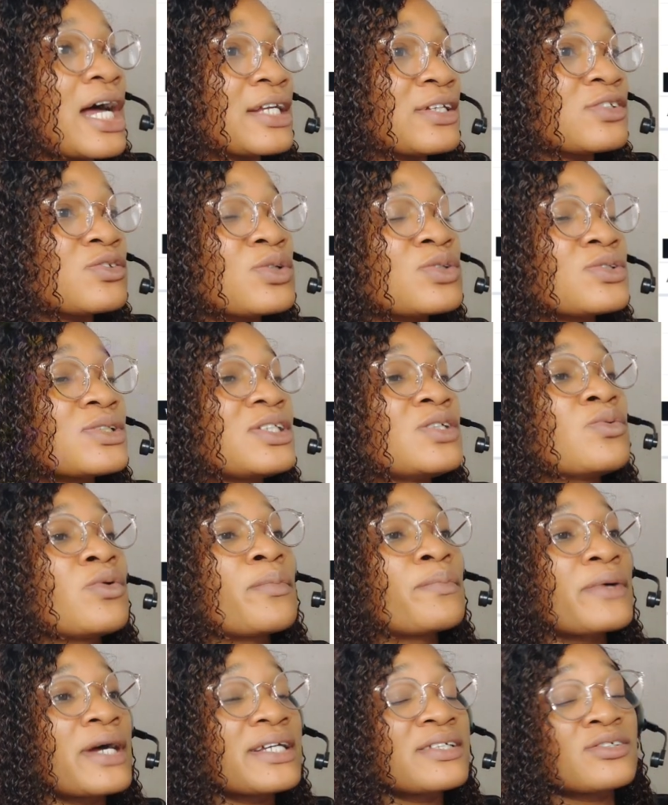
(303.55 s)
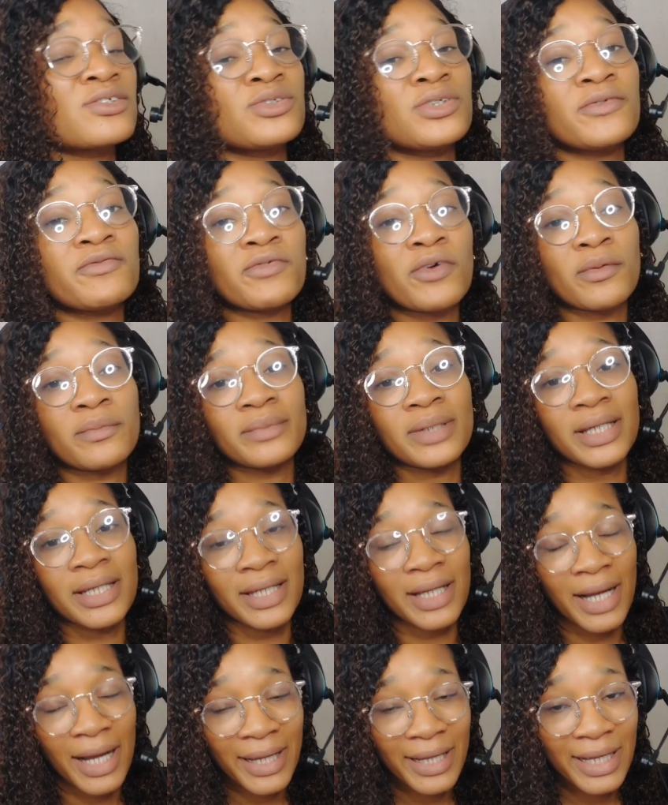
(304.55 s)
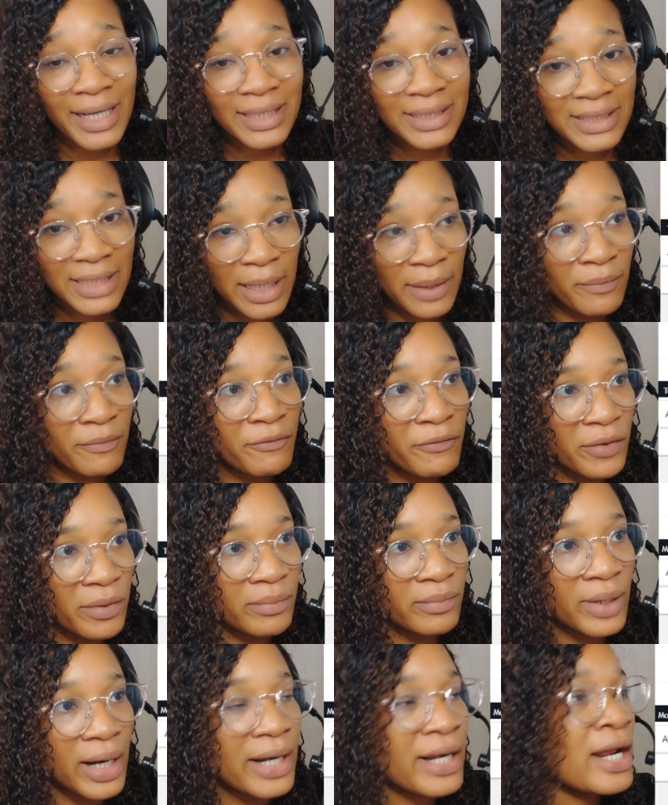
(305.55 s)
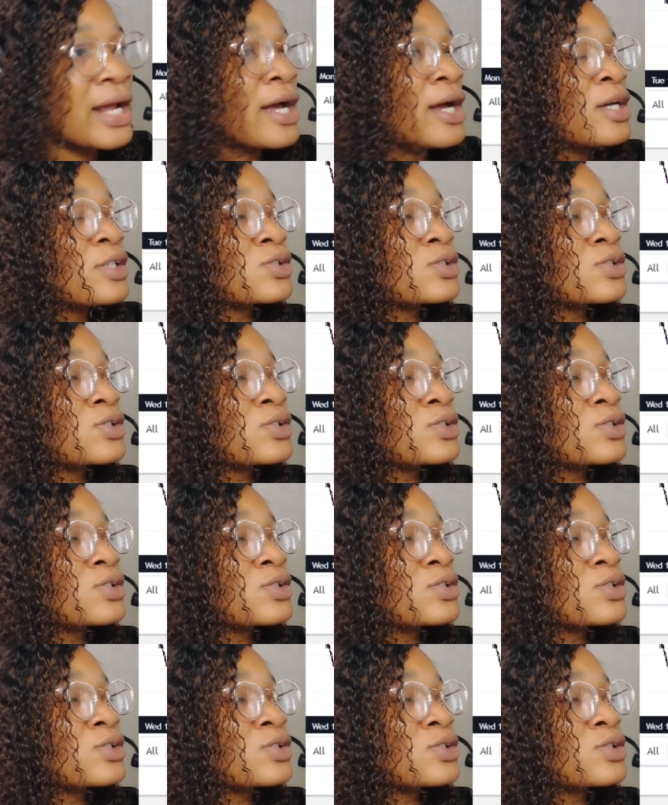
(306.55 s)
I just want to see what price is doing from a higher time frame, right?